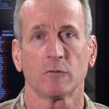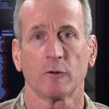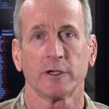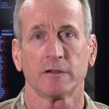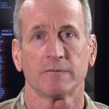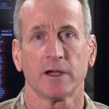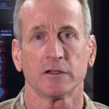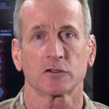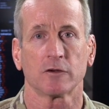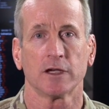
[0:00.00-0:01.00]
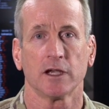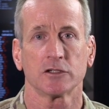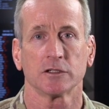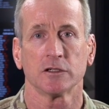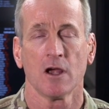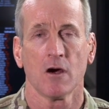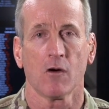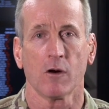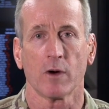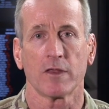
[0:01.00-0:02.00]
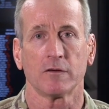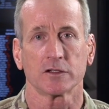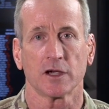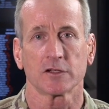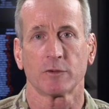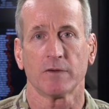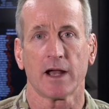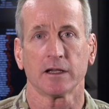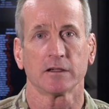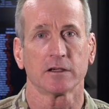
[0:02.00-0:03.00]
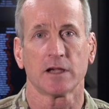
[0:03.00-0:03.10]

where we defend this great nation or whether it's us providing